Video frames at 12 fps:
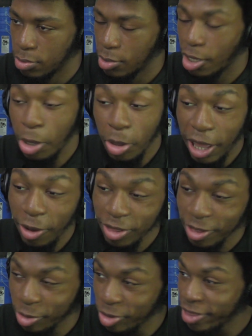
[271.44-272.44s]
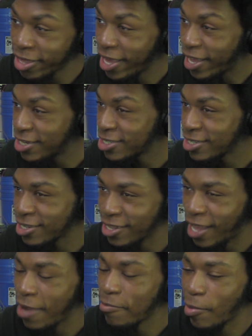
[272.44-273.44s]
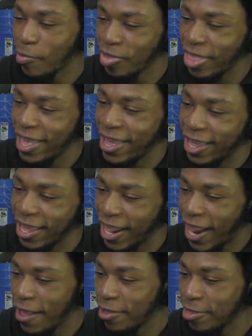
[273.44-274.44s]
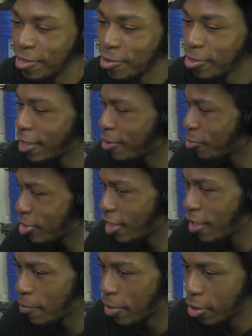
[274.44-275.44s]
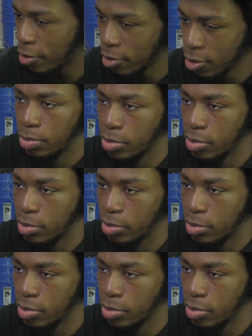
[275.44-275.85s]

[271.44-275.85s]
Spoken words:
I know, that was a little sketch. I remember that. I was a little like, what's that about?